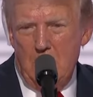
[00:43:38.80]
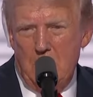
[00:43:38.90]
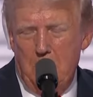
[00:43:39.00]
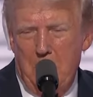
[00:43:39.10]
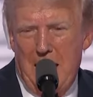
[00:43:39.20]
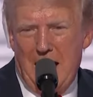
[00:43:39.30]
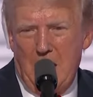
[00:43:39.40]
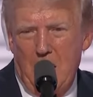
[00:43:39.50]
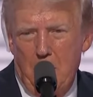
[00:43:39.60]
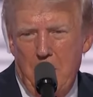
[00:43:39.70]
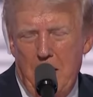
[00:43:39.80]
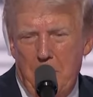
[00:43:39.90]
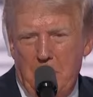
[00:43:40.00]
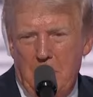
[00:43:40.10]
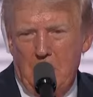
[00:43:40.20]
The black
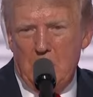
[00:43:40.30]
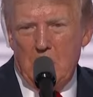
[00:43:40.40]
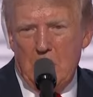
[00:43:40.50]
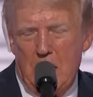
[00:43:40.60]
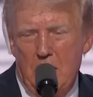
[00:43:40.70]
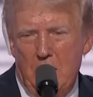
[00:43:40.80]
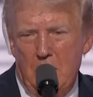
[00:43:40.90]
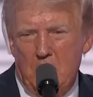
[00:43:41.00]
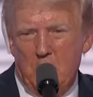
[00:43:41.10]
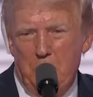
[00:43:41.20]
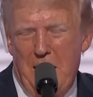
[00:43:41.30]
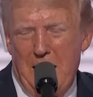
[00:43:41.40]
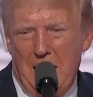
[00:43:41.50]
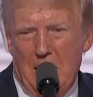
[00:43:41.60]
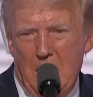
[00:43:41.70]
population and the
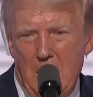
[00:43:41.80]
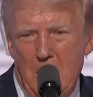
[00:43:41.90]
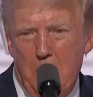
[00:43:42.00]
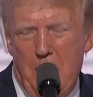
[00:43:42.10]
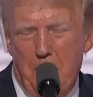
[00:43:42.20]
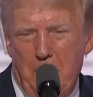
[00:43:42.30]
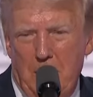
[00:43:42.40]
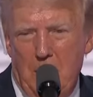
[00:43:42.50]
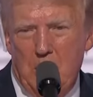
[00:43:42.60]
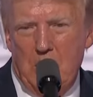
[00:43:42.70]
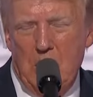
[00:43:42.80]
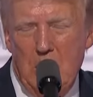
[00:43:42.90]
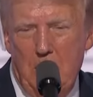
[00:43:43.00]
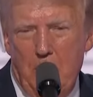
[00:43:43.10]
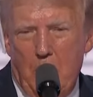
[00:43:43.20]
Hispanic population
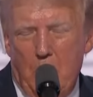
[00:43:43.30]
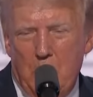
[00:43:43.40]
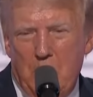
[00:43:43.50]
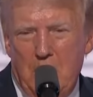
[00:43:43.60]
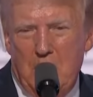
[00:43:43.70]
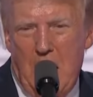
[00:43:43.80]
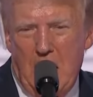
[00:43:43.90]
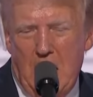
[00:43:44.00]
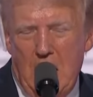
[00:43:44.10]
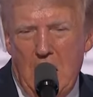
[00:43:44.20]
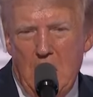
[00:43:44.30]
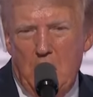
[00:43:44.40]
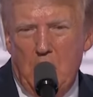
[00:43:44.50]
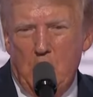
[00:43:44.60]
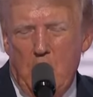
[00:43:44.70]
because they're taking
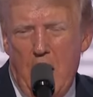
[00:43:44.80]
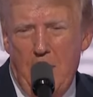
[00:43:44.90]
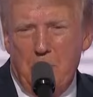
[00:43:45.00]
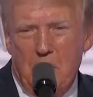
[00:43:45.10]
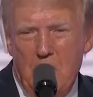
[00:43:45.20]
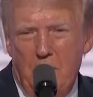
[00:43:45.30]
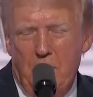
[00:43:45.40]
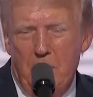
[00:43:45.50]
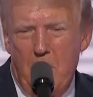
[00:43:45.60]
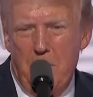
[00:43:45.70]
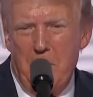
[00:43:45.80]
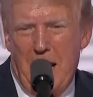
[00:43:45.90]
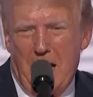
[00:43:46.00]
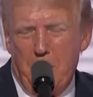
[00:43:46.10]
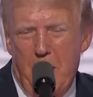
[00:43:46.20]
the jobs from our
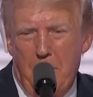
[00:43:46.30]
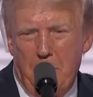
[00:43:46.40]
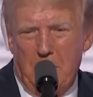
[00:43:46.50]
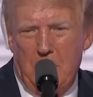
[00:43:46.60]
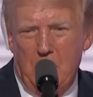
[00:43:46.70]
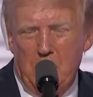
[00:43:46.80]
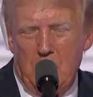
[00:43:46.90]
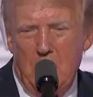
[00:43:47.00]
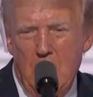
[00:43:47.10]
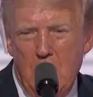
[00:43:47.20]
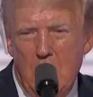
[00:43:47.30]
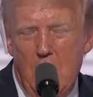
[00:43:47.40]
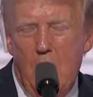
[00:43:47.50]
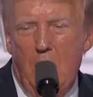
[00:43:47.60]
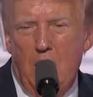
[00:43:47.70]
black population,
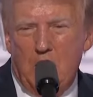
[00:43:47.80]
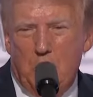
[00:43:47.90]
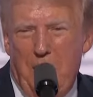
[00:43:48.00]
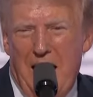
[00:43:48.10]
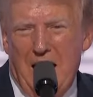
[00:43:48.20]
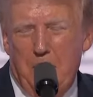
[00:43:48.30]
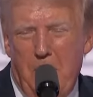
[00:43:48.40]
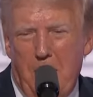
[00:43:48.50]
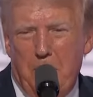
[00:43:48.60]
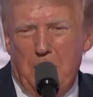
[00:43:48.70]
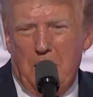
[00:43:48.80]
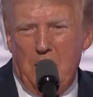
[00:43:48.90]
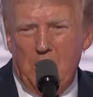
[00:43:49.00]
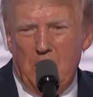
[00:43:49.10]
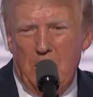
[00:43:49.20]
our Hispanic
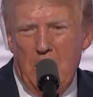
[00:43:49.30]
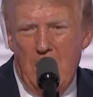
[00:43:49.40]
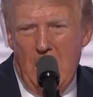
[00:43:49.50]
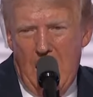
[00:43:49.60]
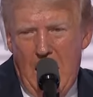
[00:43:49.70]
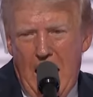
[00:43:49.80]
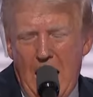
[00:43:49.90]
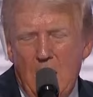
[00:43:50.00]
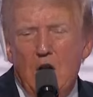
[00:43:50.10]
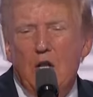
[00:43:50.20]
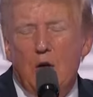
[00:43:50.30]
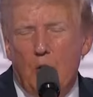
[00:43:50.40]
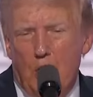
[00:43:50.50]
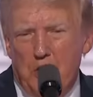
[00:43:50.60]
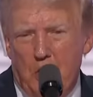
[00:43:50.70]
population, and
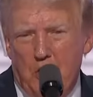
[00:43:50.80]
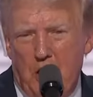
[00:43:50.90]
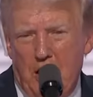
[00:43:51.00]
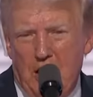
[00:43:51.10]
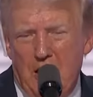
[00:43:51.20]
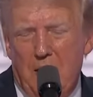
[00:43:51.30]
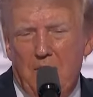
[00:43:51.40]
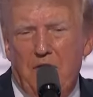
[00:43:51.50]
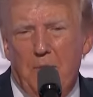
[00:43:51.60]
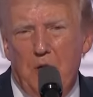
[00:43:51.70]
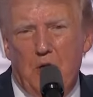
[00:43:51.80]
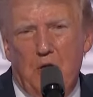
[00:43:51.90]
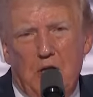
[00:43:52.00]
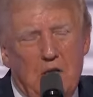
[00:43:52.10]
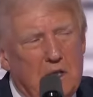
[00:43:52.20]
they're also taking them from
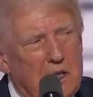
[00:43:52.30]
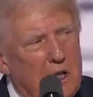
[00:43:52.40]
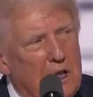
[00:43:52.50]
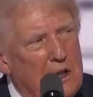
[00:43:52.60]
unions.